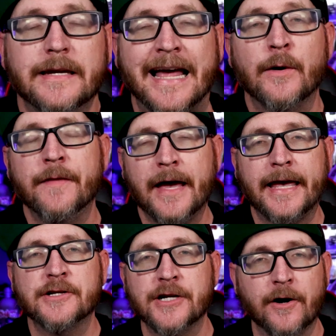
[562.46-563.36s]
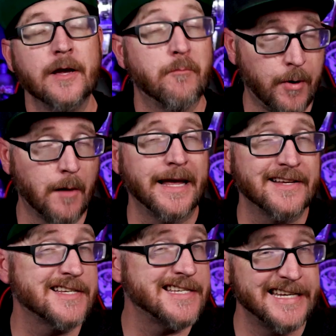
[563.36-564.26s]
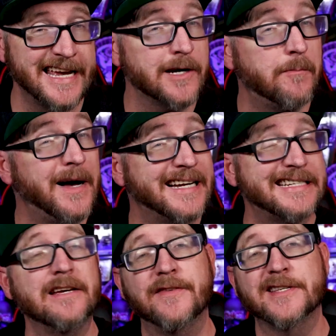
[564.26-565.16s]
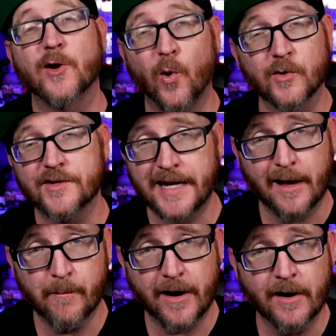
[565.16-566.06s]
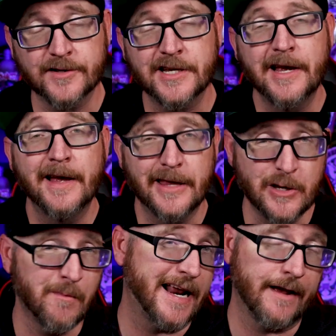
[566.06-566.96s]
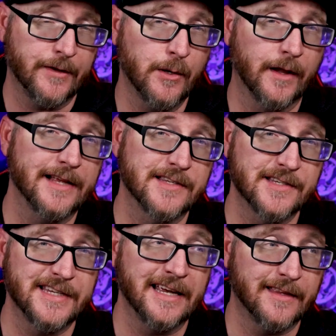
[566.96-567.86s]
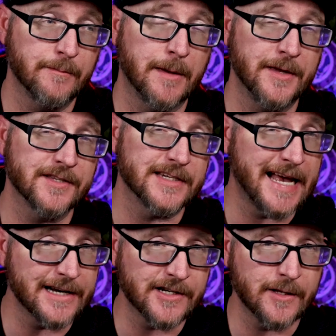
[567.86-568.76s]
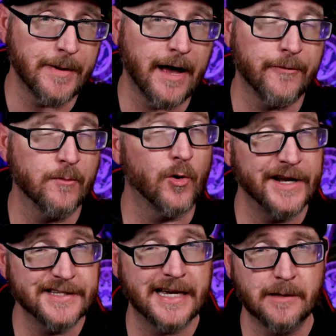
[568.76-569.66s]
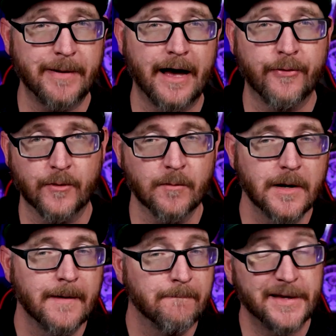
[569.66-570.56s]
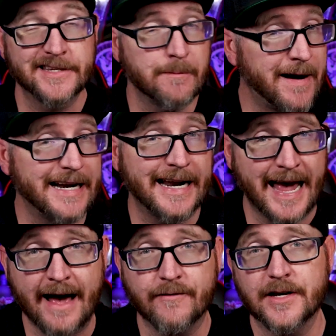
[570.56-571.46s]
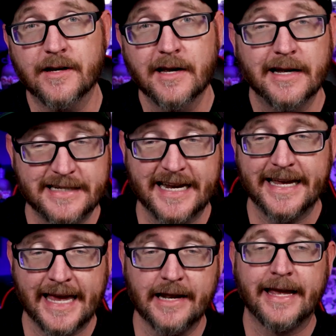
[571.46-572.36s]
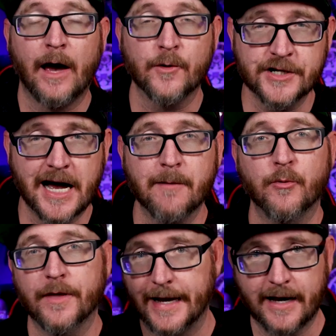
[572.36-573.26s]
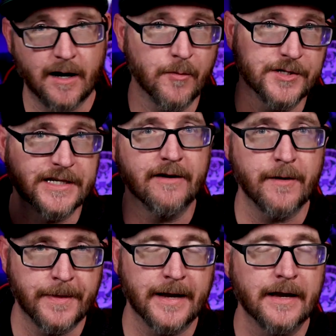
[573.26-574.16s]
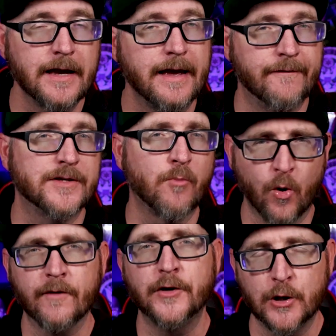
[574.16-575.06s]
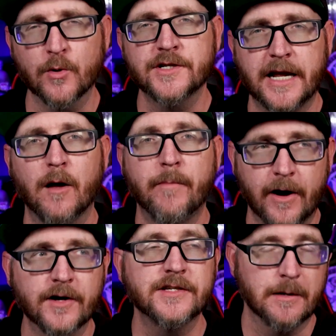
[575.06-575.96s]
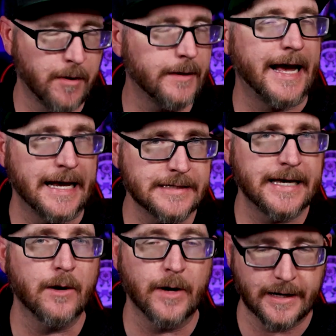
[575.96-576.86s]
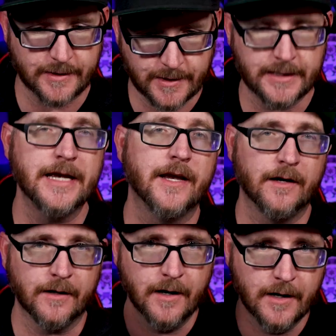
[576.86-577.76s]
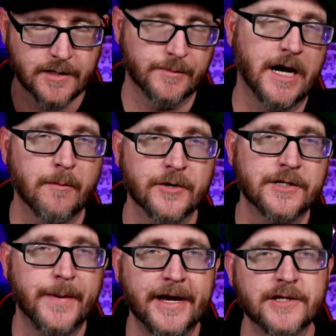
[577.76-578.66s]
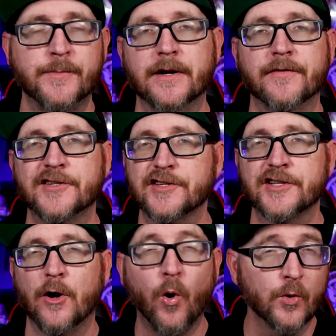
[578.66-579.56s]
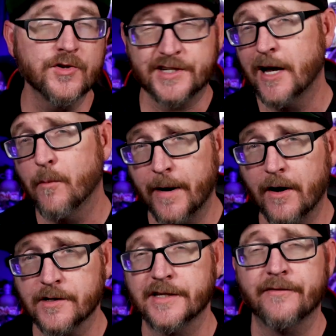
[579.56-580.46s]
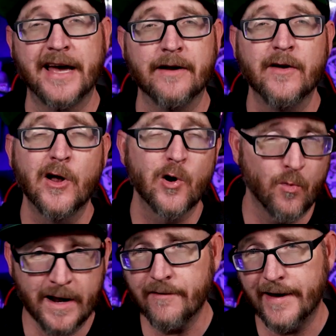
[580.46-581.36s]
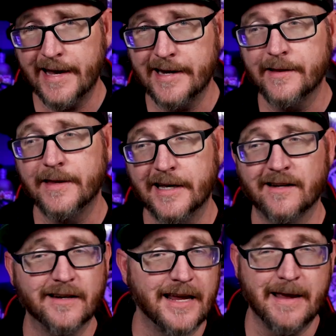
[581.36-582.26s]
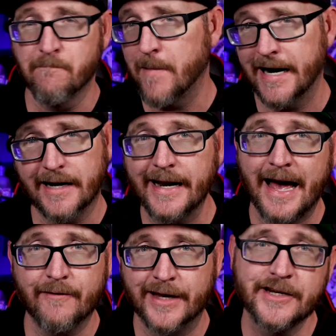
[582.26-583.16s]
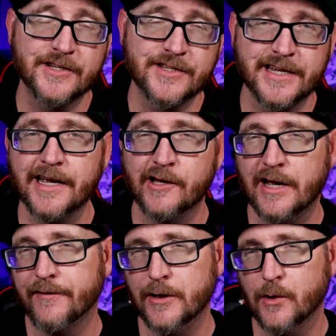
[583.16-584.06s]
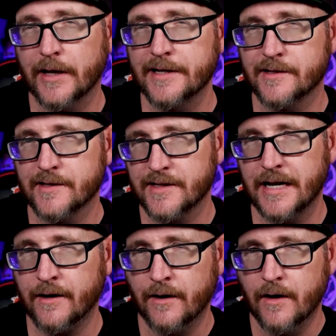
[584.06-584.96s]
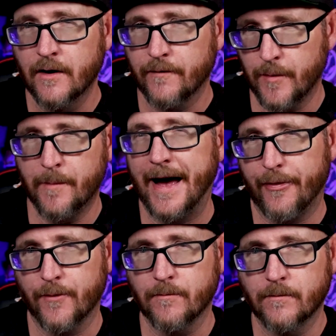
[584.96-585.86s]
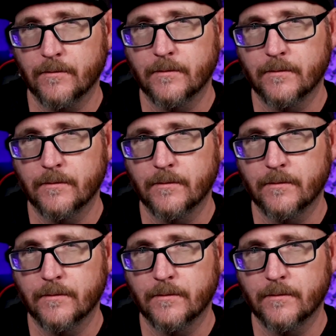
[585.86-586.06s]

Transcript: Now in that kitchen area, it probably has a sink, but if it's an older style barracks, you might have to utilize a sink that maybe is attached to the bathroom or inside the bathroom because it might not have a dedicated countertop with like cupboards and everything. If it's more of a newer style barracks, then it probably has that where it has a sink and some cupboard space. But if it's just an older style barracks, they've kind of renovated, then it might not have a kitchen sink and you have to utilize the sink from the bathroom.